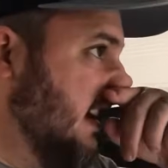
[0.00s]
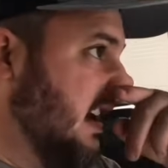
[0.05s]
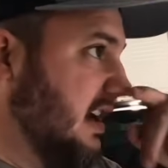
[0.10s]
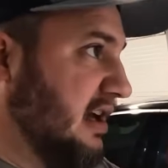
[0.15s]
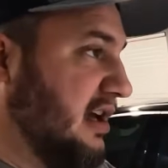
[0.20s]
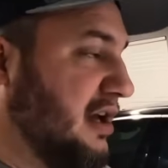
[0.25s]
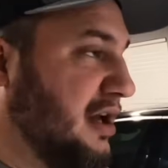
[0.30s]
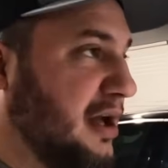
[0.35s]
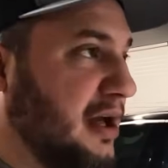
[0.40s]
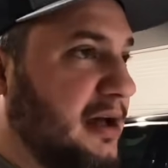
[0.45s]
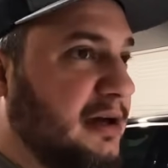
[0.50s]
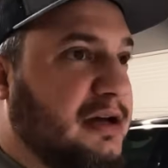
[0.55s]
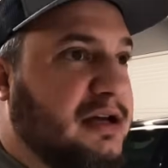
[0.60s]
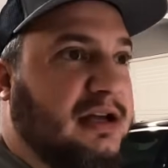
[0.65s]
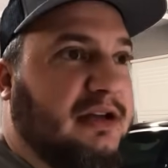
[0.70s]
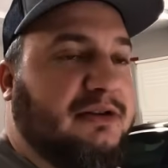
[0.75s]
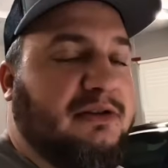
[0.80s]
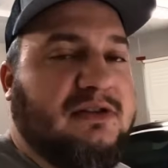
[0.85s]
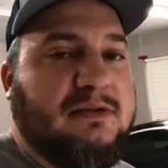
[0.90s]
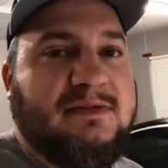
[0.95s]

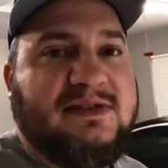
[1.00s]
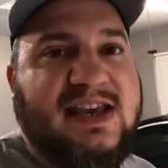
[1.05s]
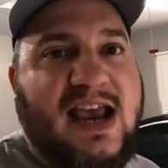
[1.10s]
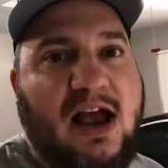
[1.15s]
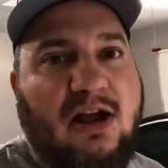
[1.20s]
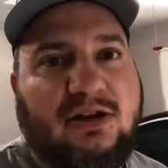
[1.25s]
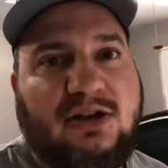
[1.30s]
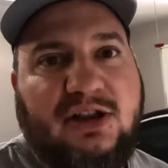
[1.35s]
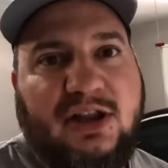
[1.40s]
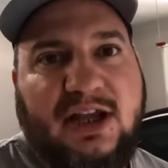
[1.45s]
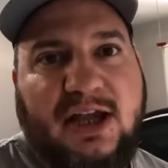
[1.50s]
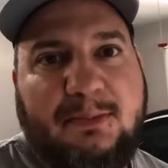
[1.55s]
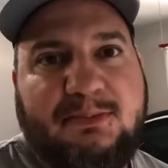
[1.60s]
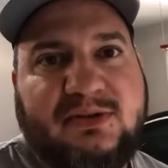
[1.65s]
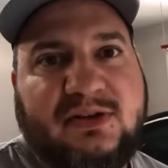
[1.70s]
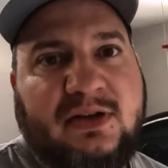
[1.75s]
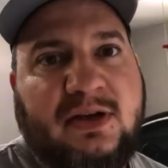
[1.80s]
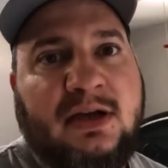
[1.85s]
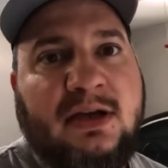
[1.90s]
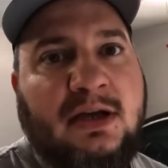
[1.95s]
I'll do some sound
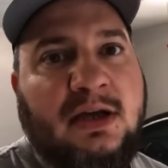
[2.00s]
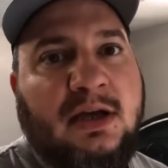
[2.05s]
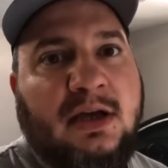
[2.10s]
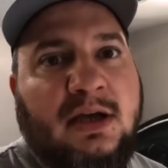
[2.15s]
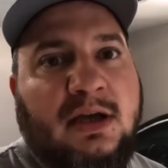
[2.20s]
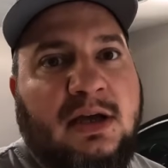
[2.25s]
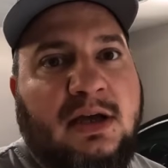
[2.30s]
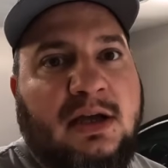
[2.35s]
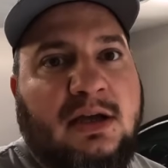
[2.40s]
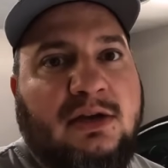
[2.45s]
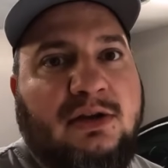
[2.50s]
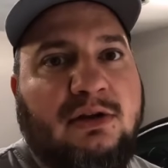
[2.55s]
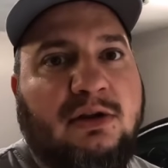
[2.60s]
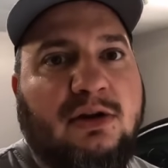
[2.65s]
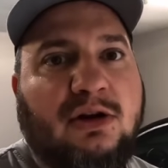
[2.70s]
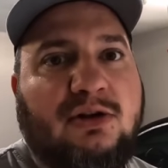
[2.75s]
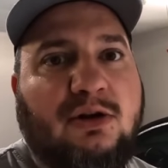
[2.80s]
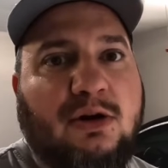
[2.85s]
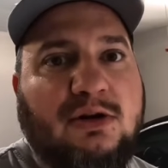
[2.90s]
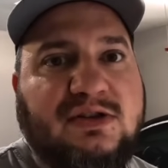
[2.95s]
clips, do a
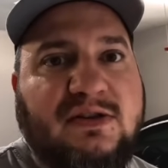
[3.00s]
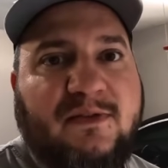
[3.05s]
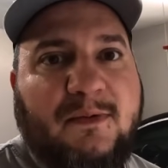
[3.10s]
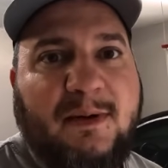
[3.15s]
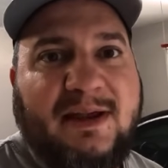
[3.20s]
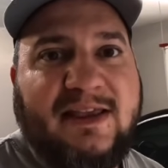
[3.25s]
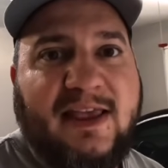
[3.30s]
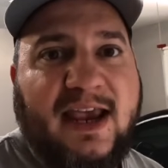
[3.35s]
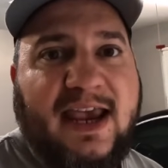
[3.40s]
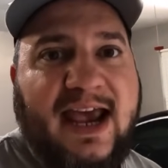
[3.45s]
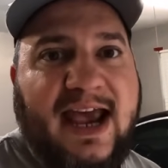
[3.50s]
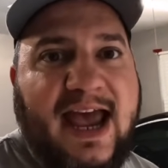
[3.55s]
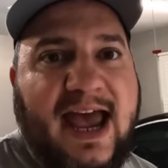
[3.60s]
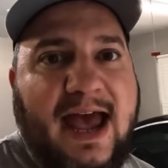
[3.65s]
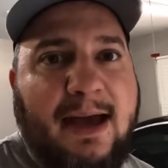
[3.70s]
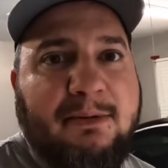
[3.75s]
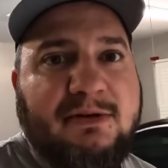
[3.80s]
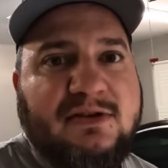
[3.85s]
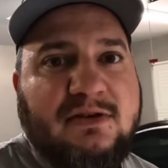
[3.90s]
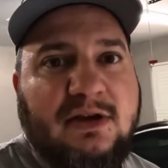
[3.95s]
little cruising from in the
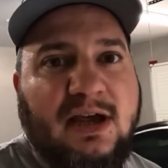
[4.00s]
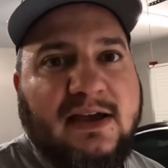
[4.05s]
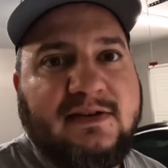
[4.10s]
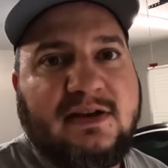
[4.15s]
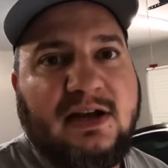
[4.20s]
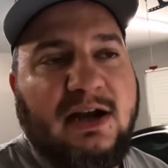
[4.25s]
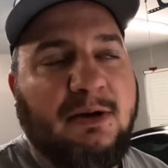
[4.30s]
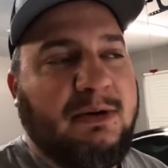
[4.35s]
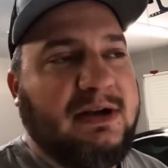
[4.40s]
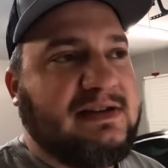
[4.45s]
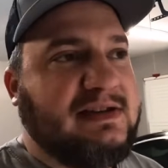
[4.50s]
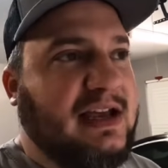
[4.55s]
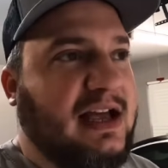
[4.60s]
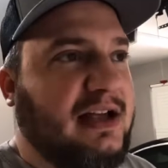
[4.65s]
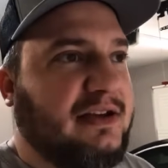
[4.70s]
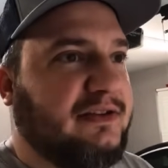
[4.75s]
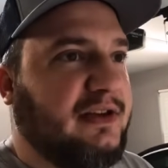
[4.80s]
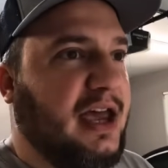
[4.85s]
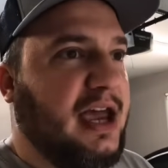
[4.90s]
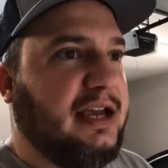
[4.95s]
cab so you guys can hear what it
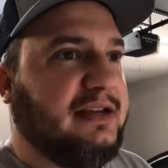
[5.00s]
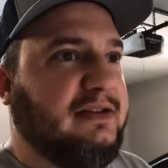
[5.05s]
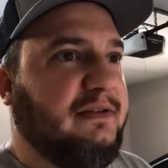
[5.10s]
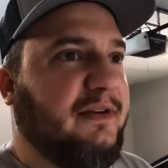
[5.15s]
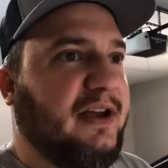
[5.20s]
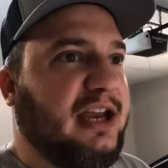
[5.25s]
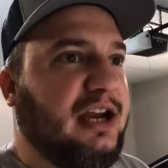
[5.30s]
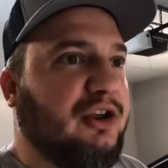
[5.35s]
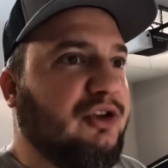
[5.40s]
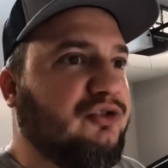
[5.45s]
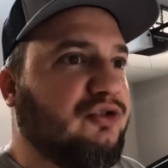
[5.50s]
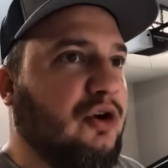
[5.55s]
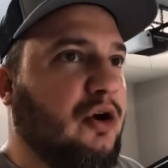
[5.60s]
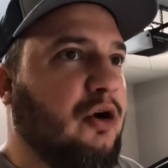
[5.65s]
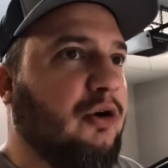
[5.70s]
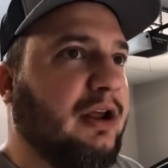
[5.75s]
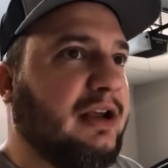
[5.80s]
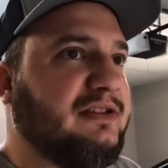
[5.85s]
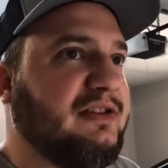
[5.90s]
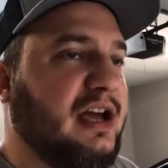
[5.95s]
sounds like, see if I get any
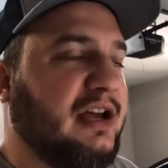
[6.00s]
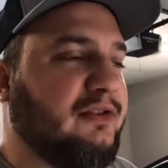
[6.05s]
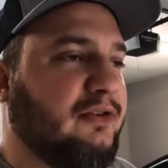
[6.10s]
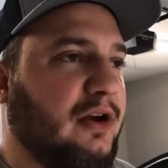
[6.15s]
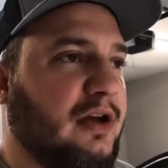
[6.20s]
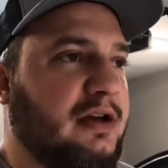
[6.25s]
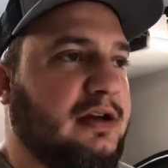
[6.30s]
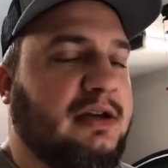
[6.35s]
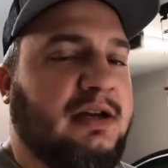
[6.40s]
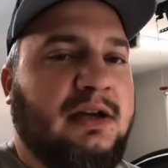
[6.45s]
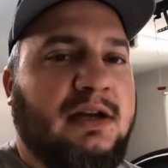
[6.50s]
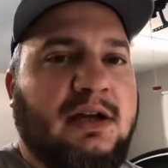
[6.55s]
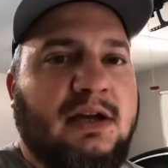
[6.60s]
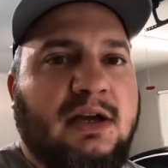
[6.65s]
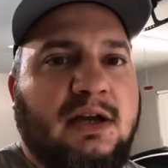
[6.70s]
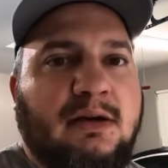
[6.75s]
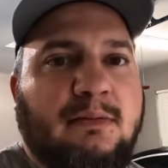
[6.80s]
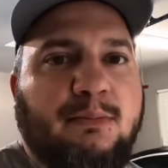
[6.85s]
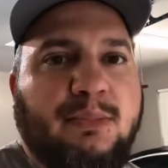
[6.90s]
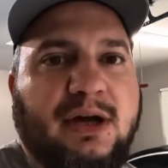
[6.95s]
drone, etc.
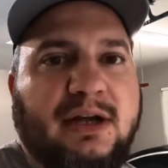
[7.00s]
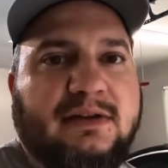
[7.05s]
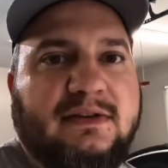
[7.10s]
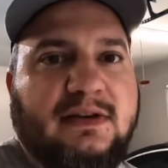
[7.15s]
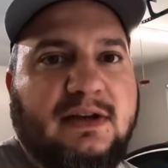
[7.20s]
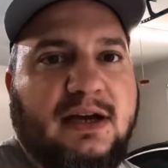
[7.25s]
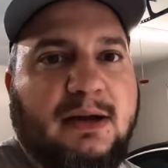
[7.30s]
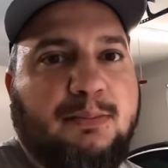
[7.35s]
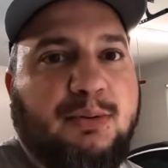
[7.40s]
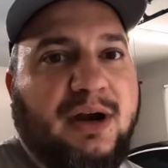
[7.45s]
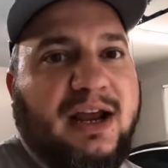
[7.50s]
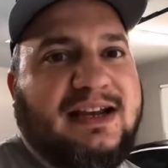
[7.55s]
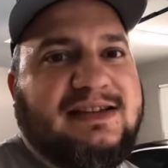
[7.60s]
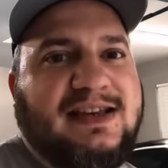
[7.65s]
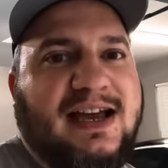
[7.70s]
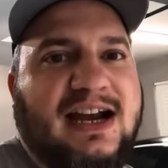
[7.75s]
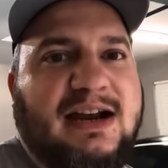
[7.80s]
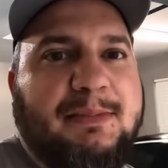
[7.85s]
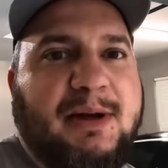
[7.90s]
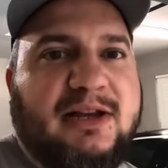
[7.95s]
But pretty
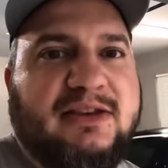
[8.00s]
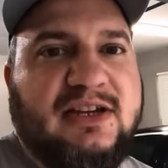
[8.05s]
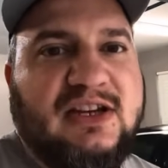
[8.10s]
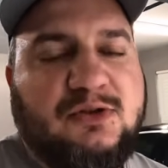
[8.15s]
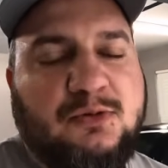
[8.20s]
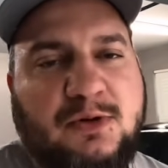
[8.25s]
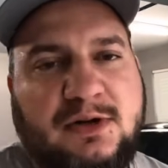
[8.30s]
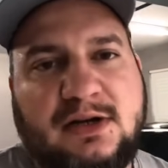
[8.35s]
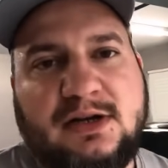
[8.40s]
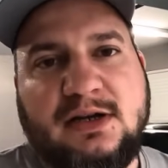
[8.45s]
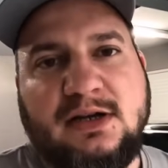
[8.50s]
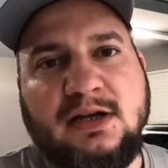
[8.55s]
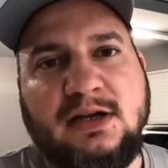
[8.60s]
excited about this one.